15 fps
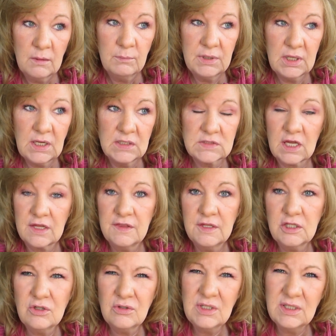because I
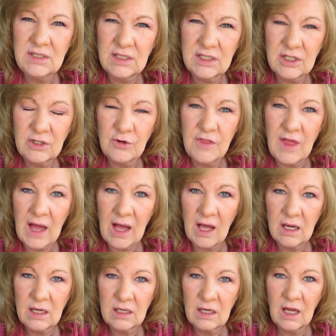think you need to hear
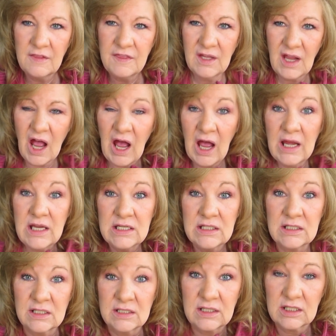that. I think I
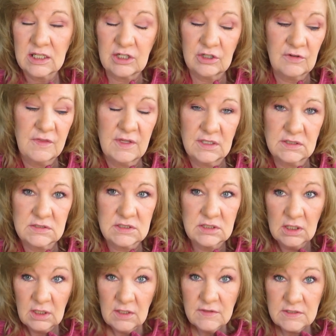needed to hear this.
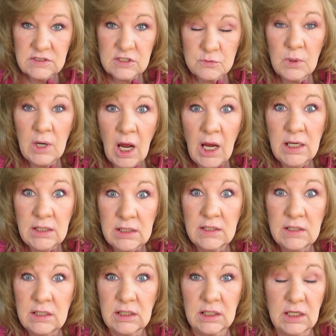This is what I
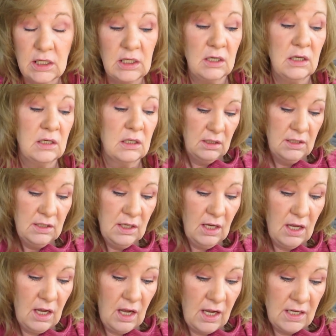needed to hear in
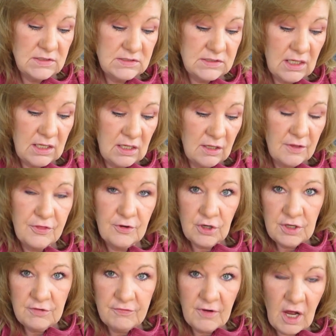Isaiah
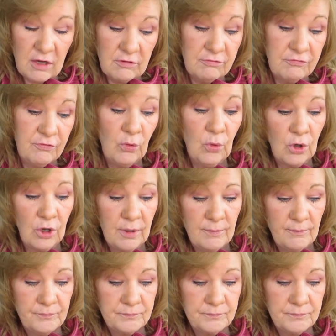35:4.